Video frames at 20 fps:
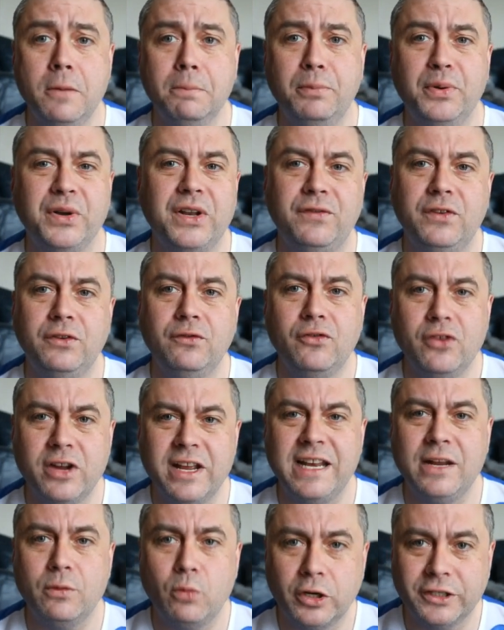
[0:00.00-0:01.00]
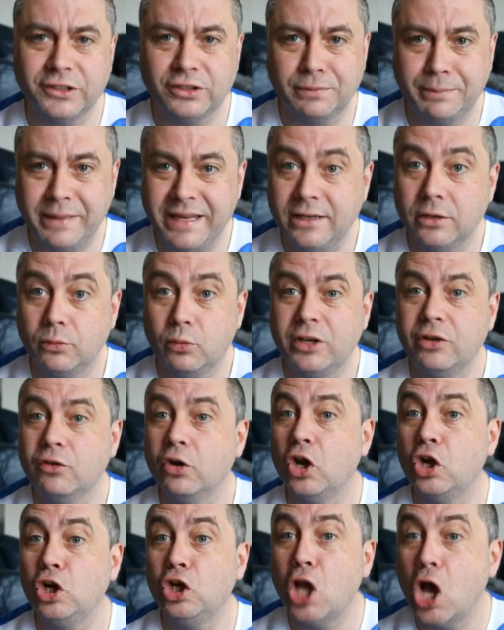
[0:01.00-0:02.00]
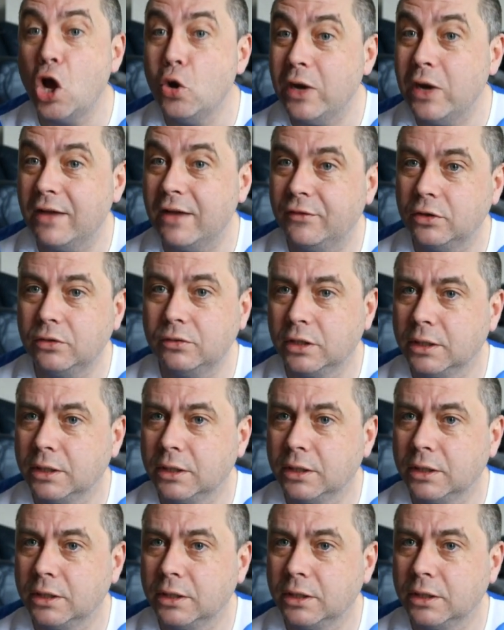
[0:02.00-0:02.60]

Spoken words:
but if you really want to speed up when you're at a low level,